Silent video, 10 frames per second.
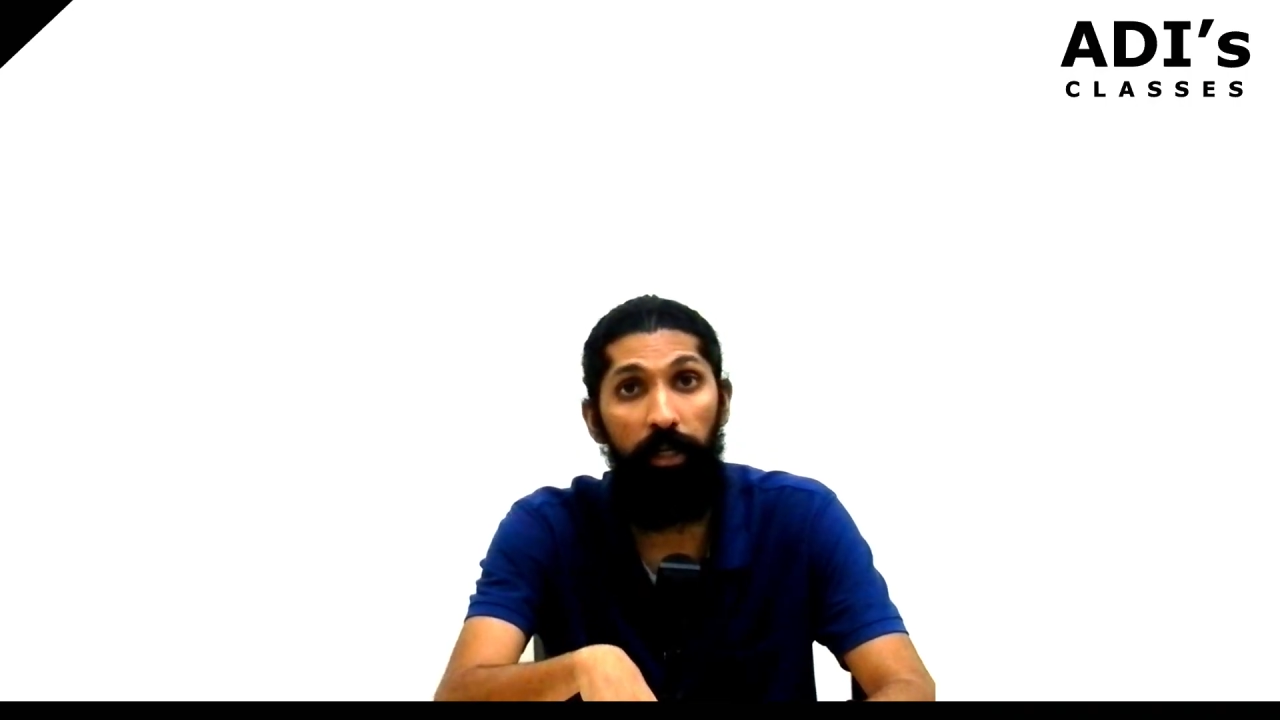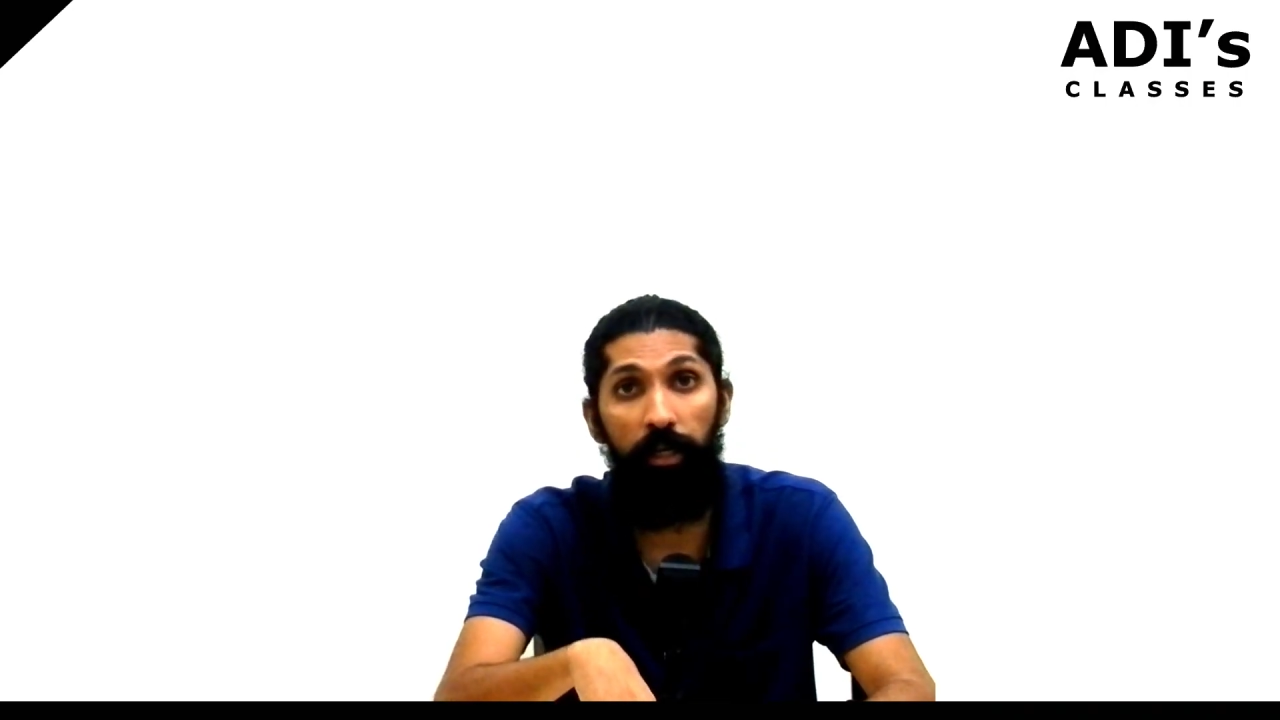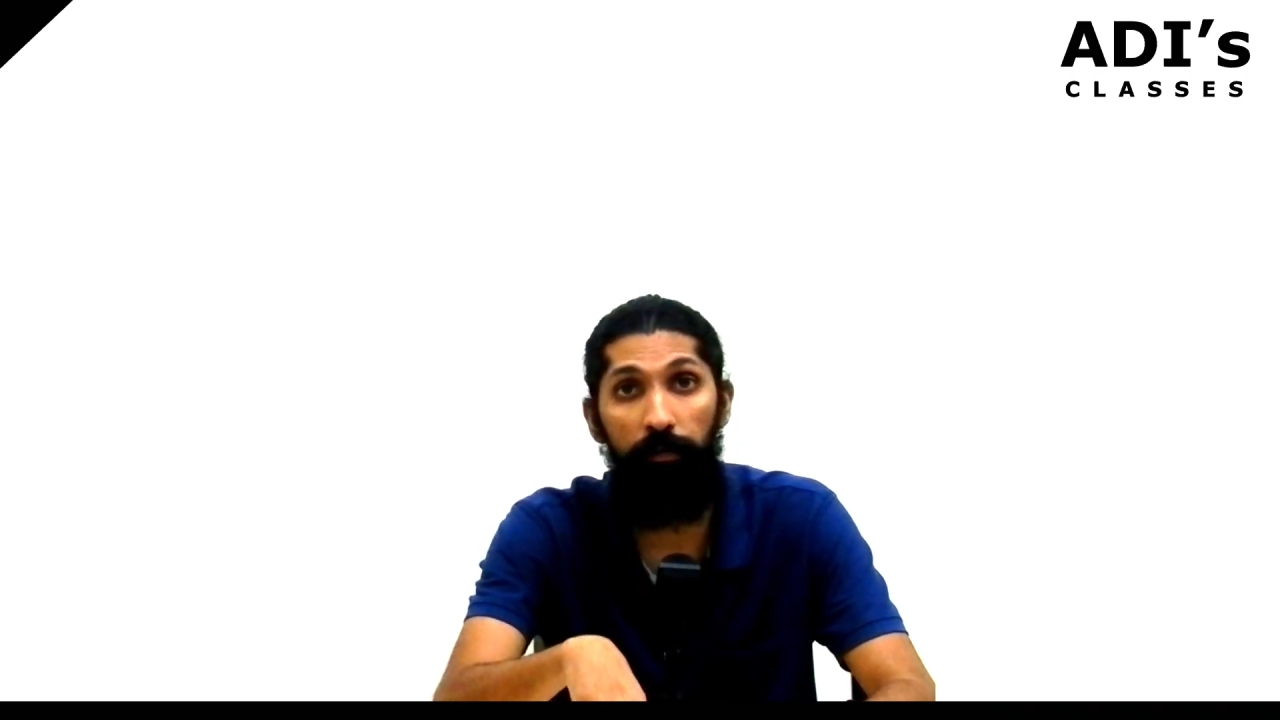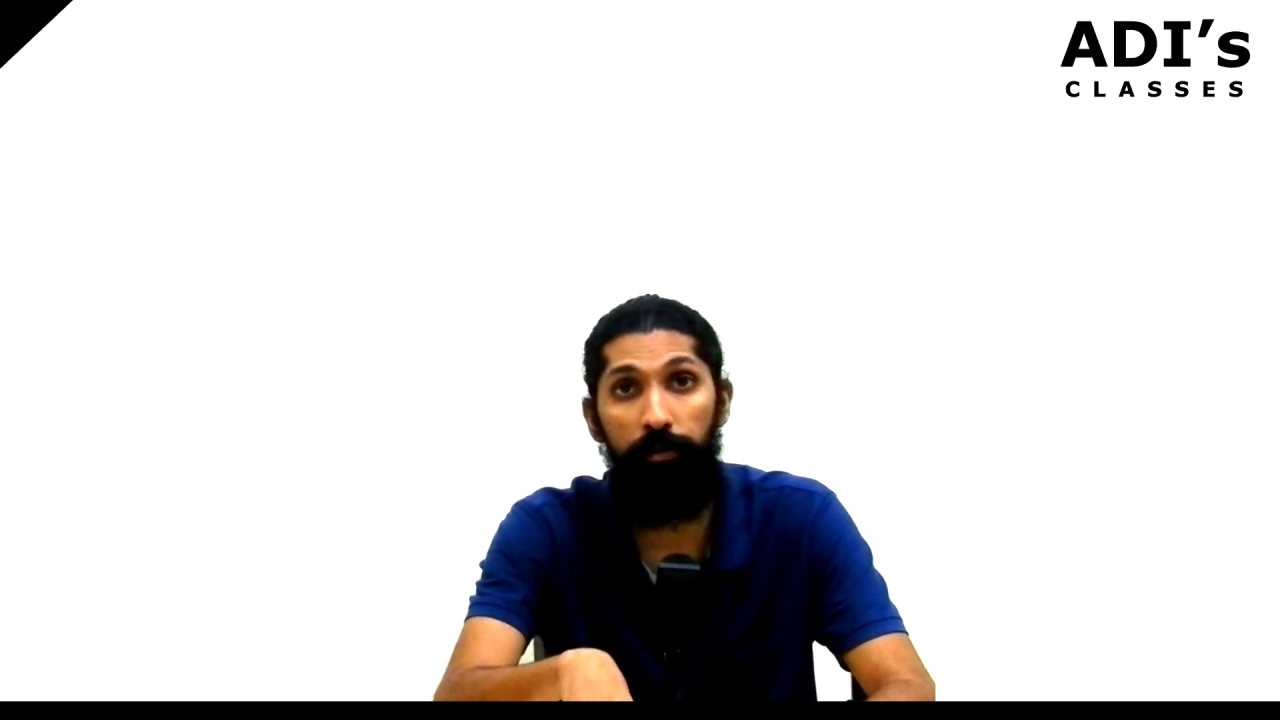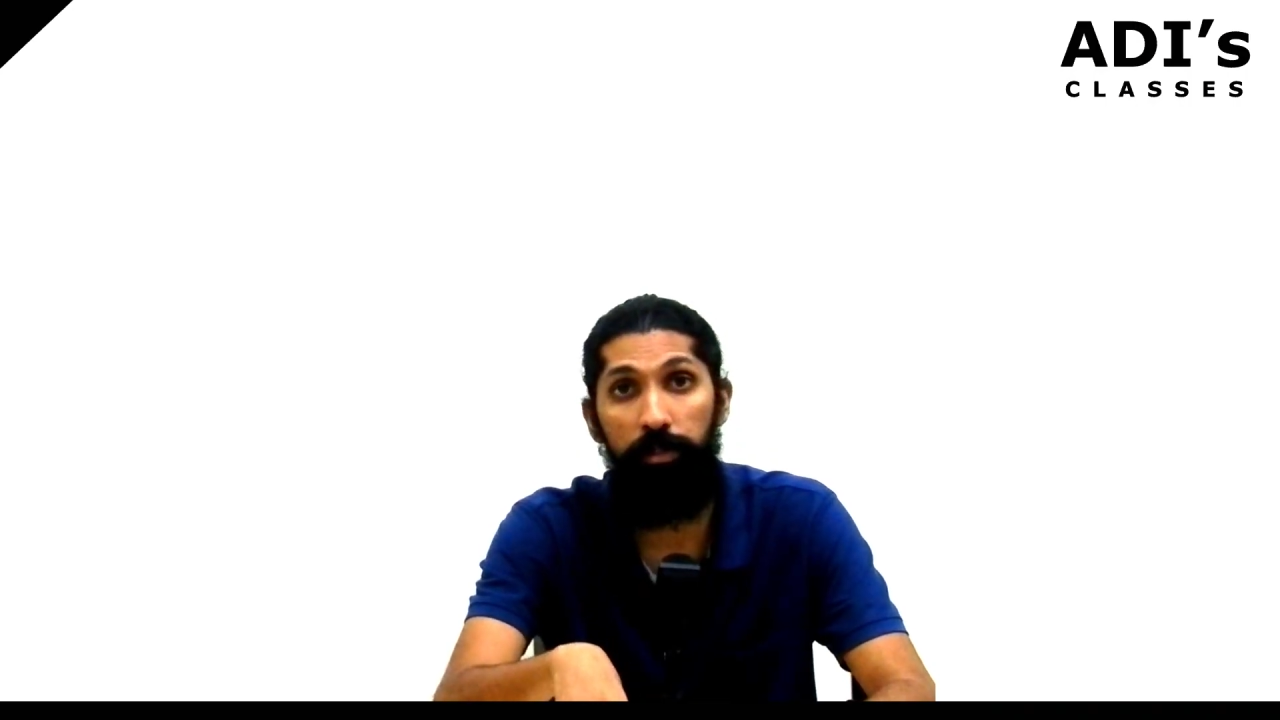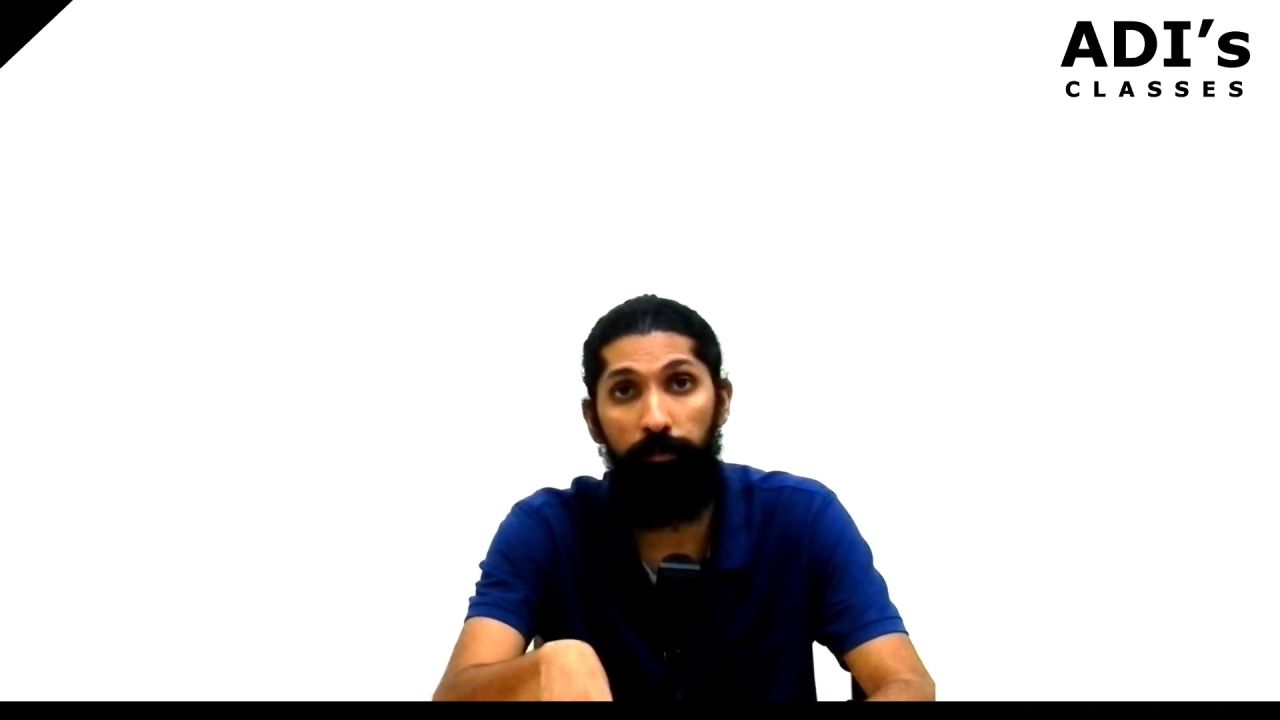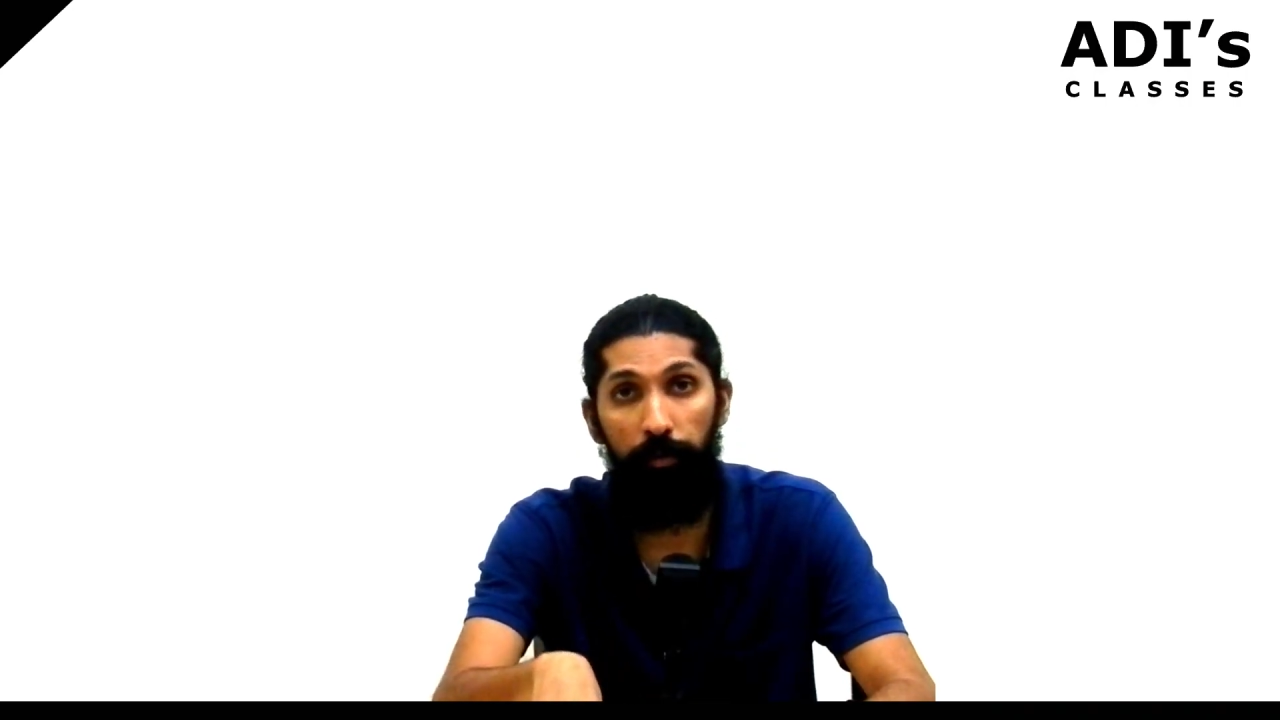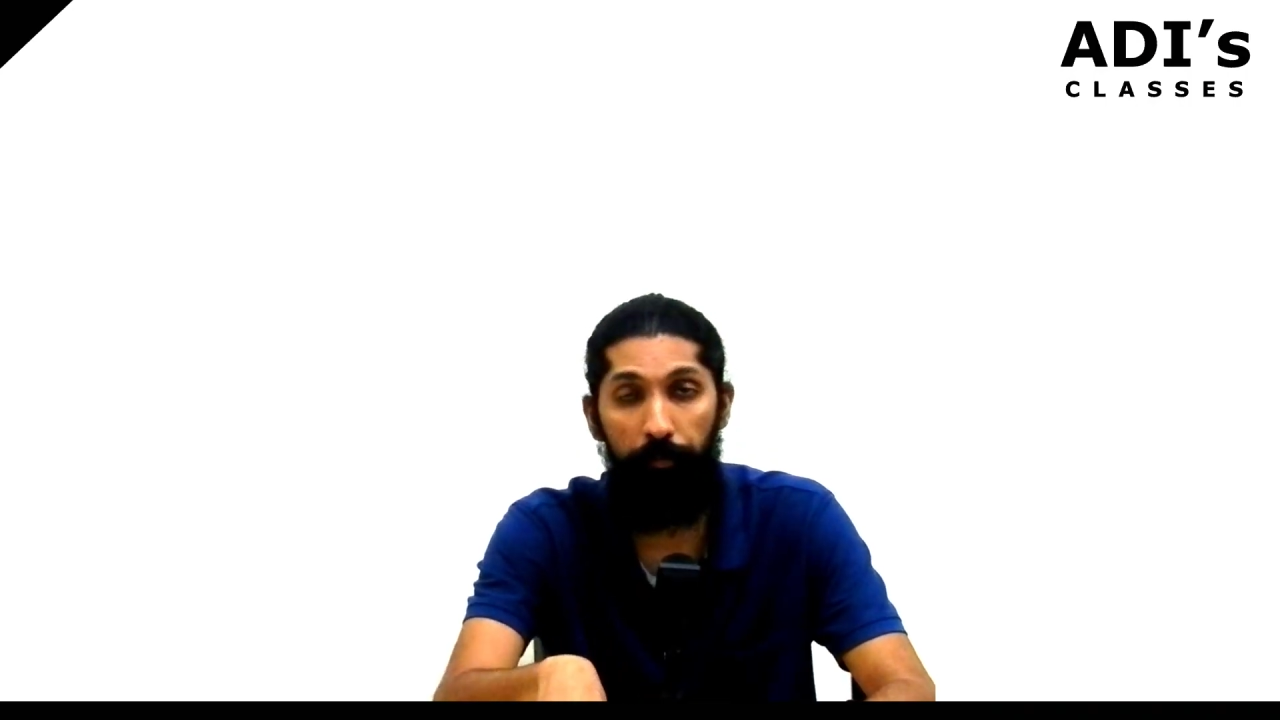irreversible